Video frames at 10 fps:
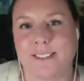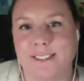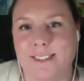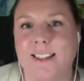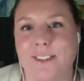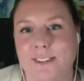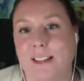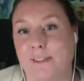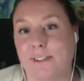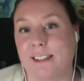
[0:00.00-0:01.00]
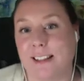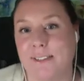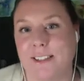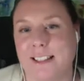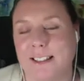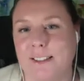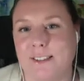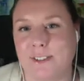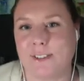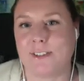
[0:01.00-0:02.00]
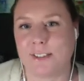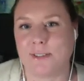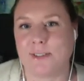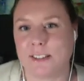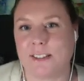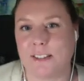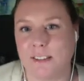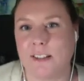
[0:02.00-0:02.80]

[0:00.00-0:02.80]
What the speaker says: see ourselves as having in such a situation.